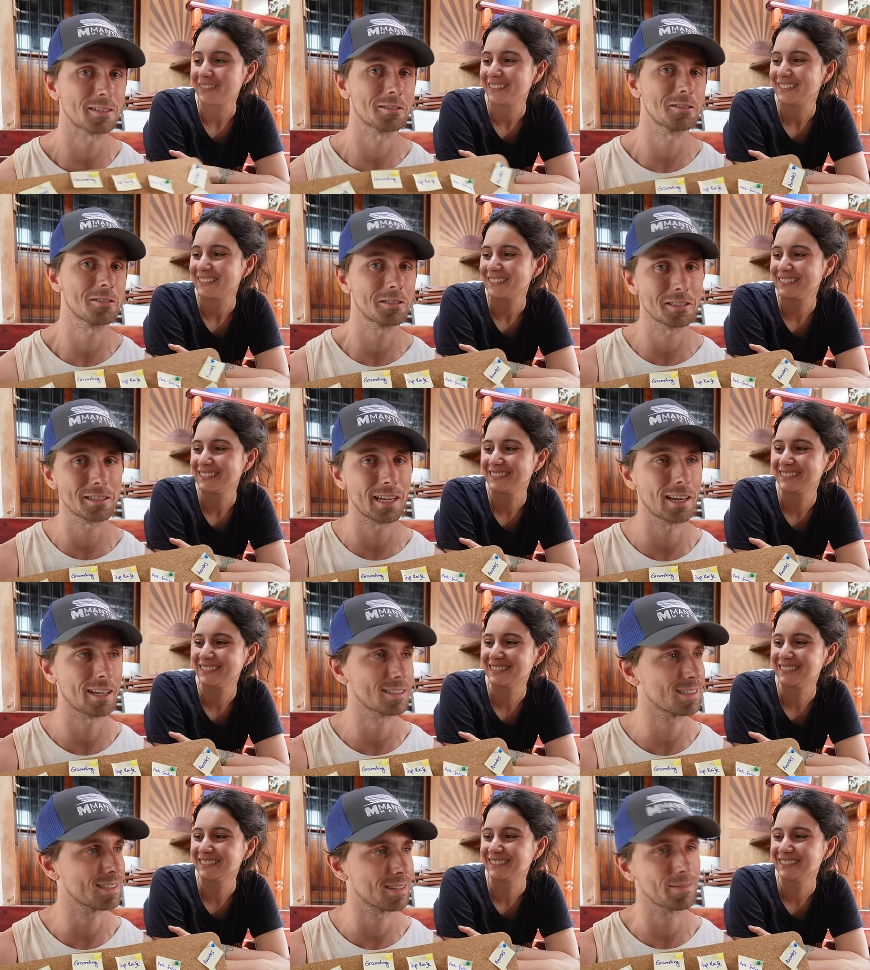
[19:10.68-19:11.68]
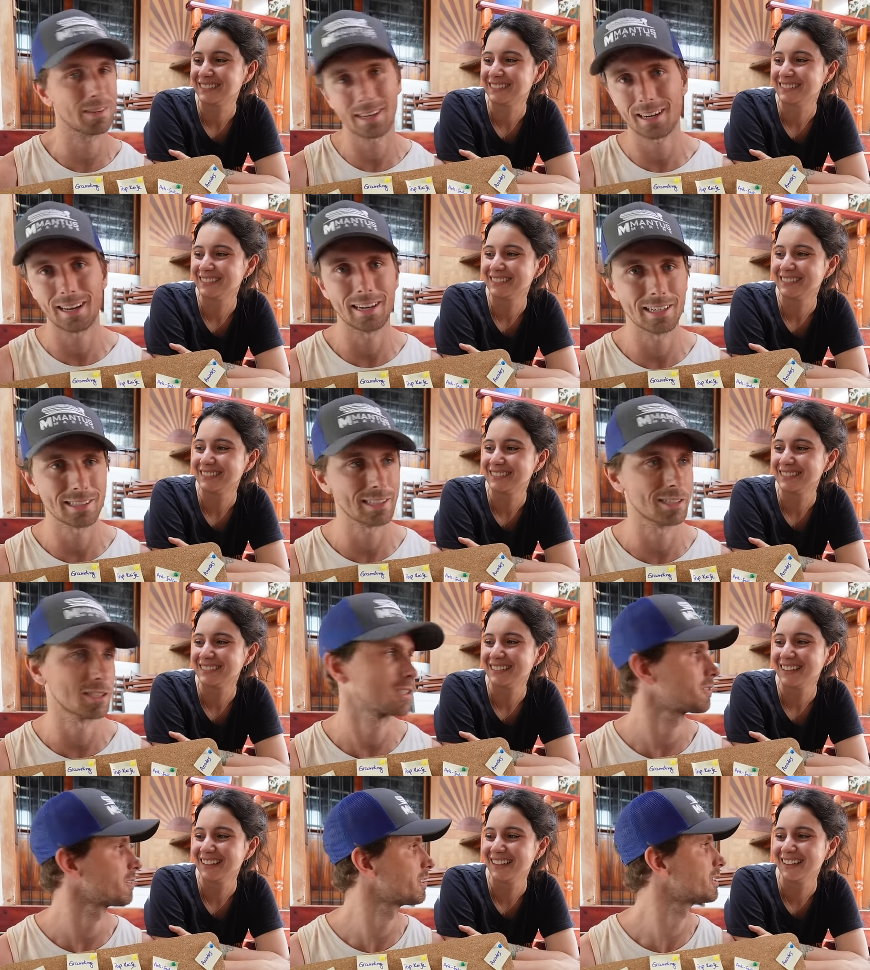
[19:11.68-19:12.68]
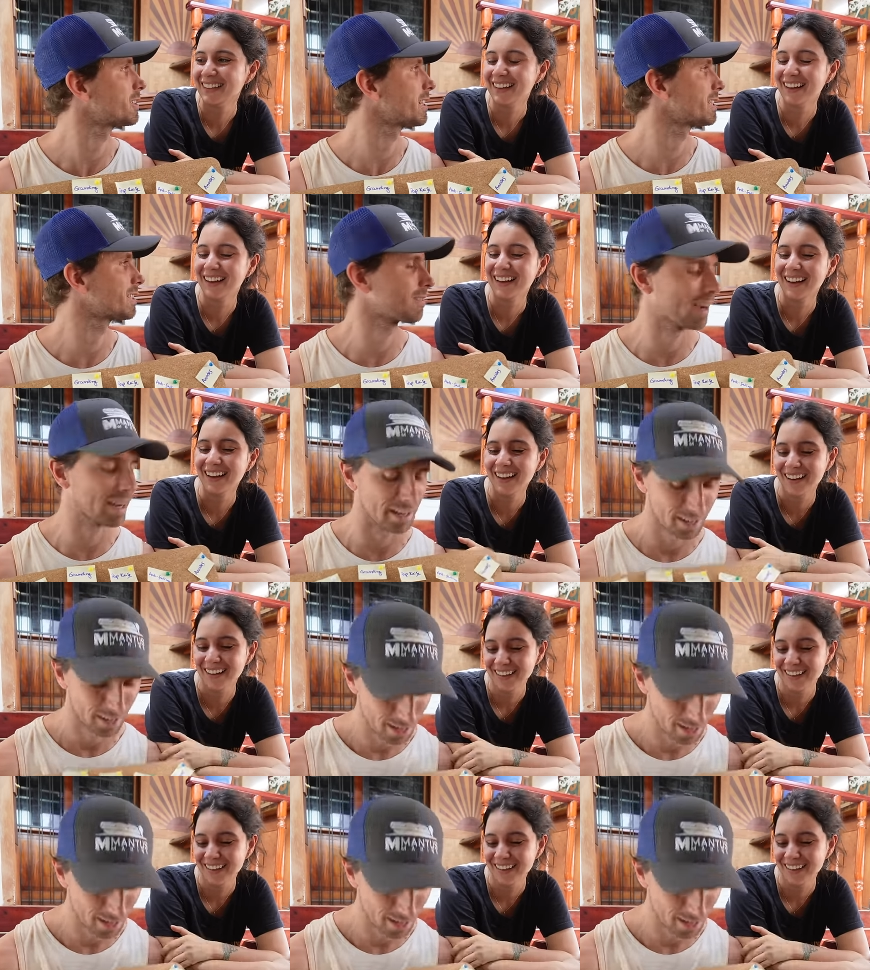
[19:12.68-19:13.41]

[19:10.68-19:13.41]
Speaker 1: because you just tell us and then we can like literally just do it straight away.